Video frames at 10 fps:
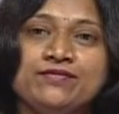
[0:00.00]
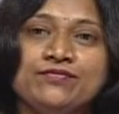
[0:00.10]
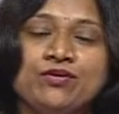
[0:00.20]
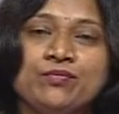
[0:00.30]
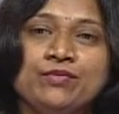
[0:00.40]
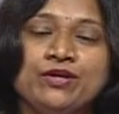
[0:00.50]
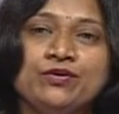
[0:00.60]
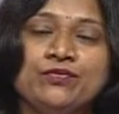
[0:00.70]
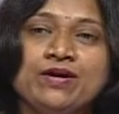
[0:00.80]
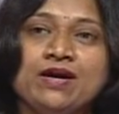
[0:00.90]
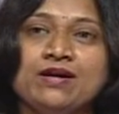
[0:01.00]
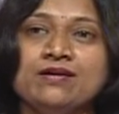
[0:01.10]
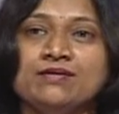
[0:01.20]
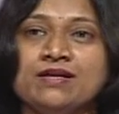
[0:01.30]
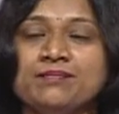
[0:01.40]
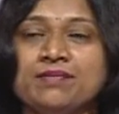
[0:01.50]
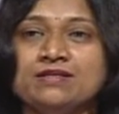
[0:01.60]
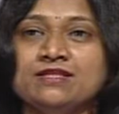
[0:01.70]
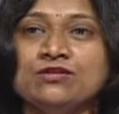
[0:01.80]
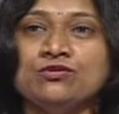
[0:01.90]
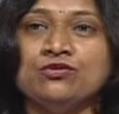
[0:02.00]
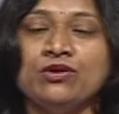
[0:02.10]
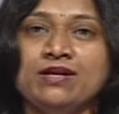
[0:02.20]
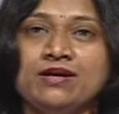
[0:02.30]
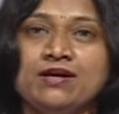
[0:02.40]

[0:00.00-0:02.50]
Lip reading: from Mayur Vihar and passing to Noida,